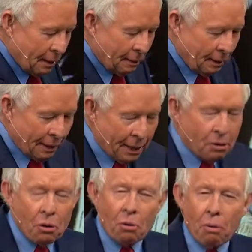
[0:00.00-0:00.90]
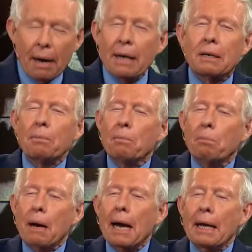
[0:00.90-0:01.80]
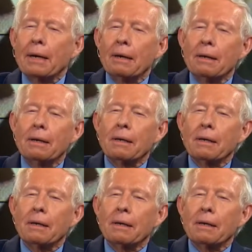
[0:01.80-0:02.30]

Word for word: that that great man